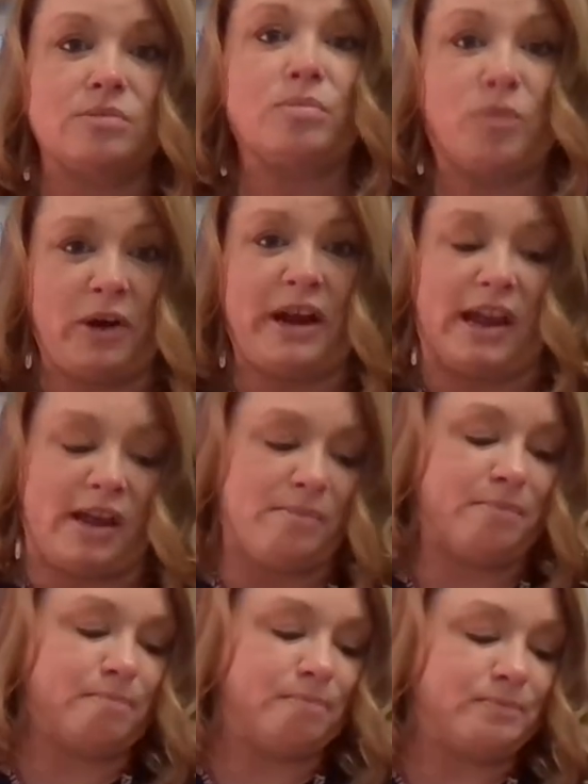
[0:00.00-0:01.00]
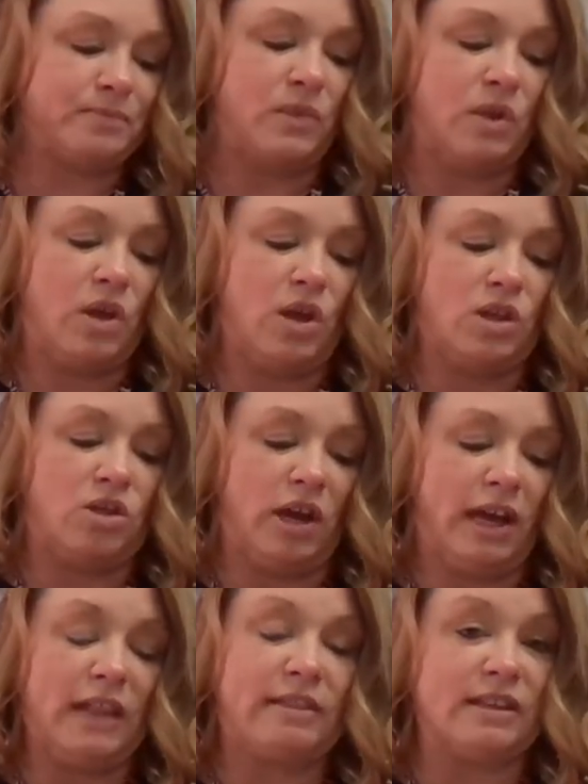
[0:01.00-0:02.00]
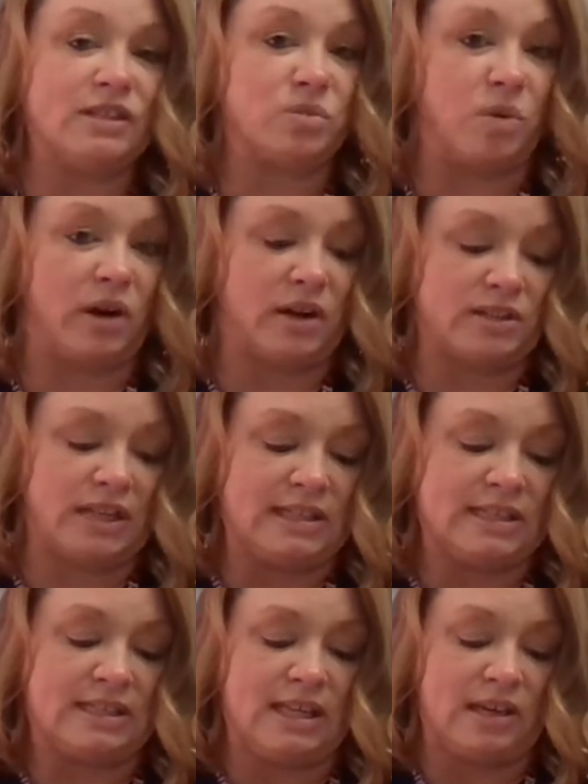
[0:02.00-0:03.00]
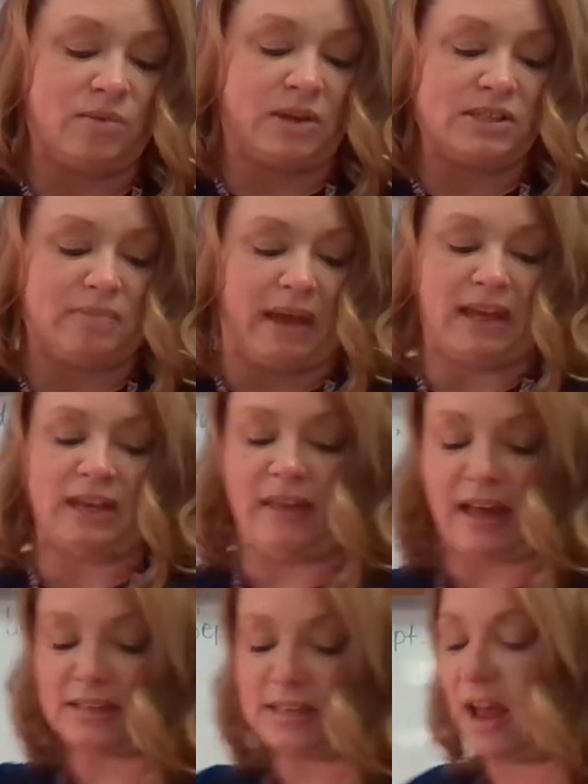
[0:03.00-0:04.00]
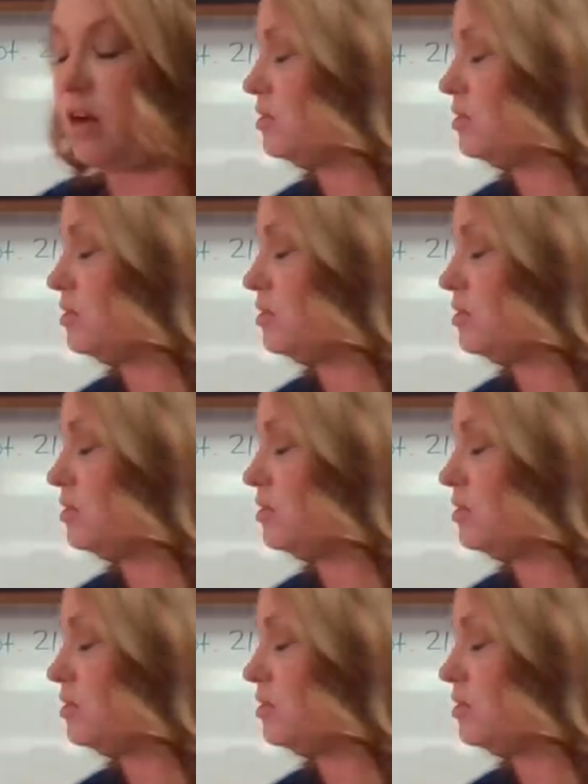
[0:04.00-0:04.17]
Pre. Look at these words and see what's making that sound.